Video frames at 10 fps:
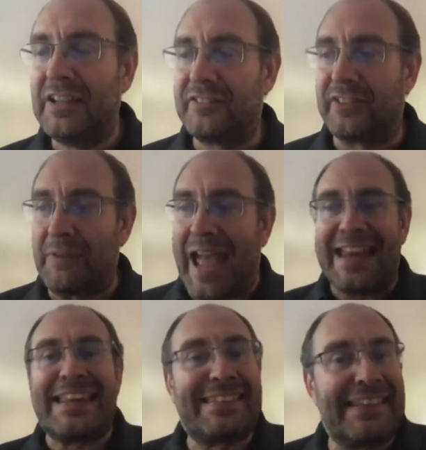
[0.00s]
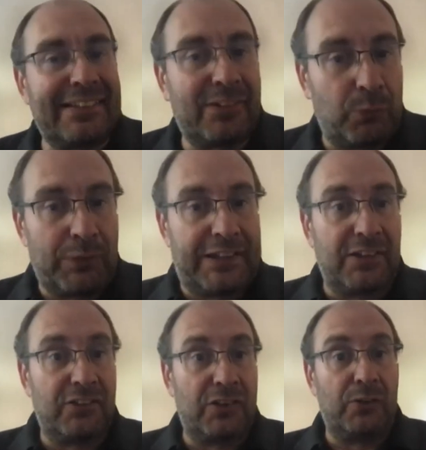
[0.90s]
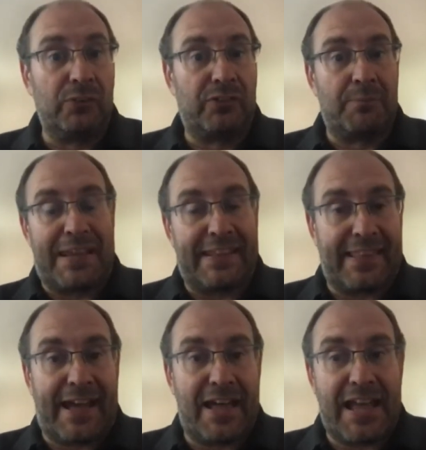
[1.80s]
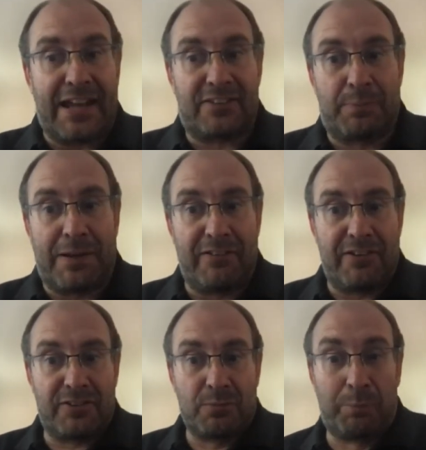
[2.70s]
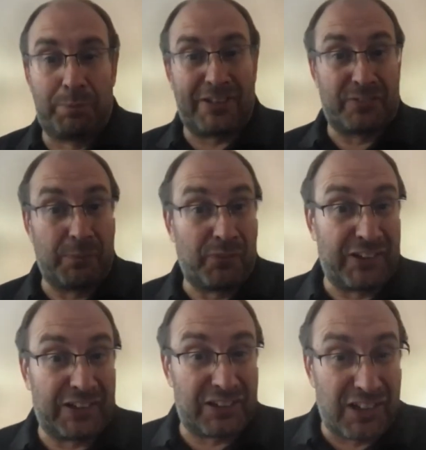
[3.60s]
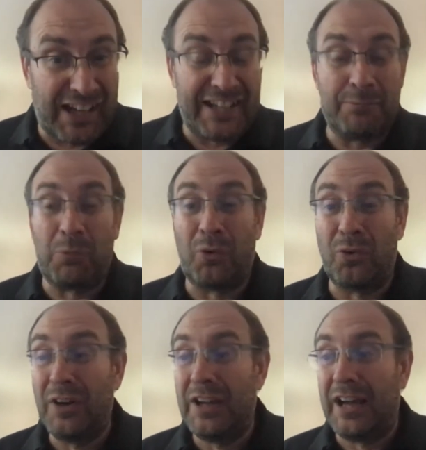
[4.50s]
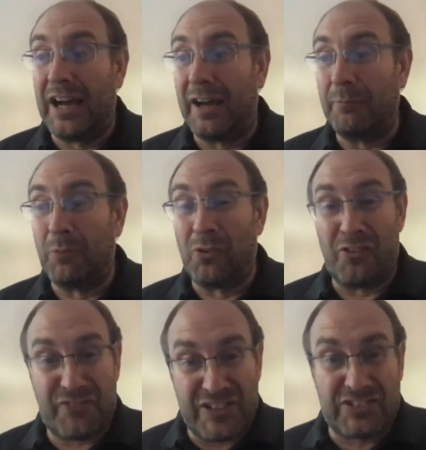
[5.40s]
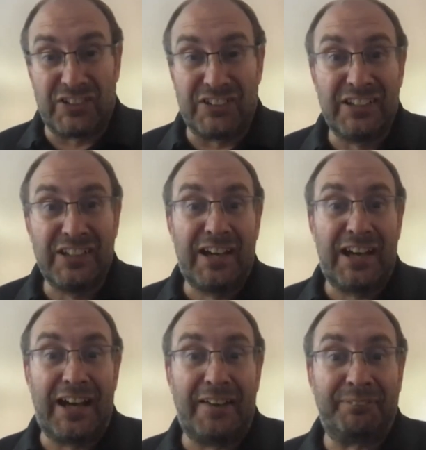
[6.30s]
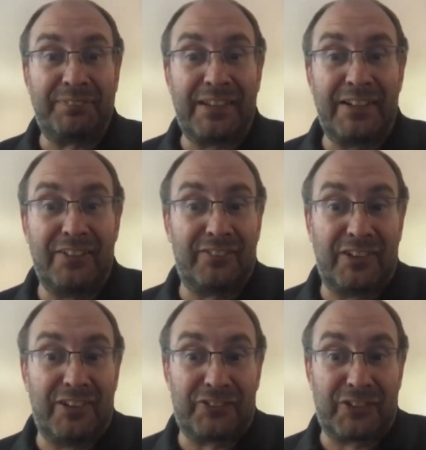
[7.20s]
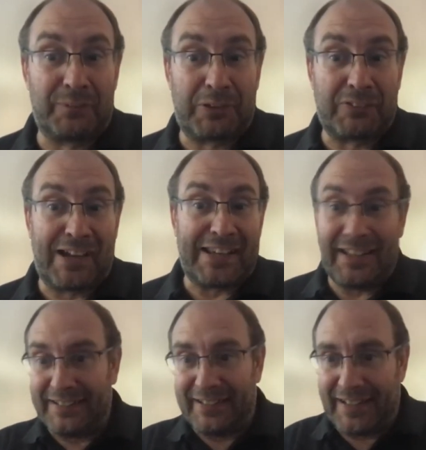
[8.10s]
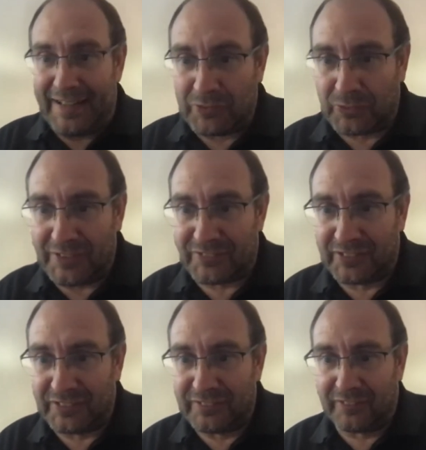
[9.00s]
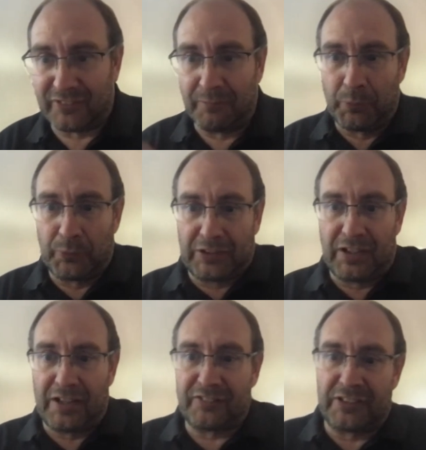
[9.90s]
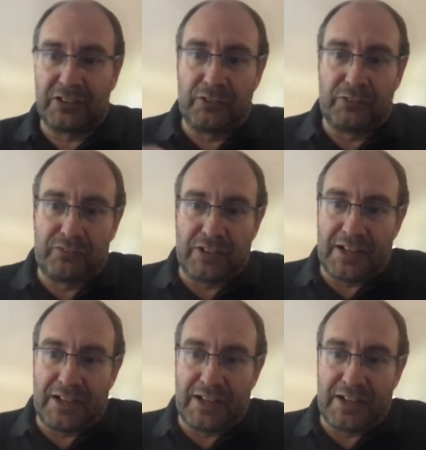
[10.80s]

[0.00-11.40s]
So anything that we can do to make that experience more pleasurable for the client, more efficient, has got to be great. And Emma's question, does the onboarding clients include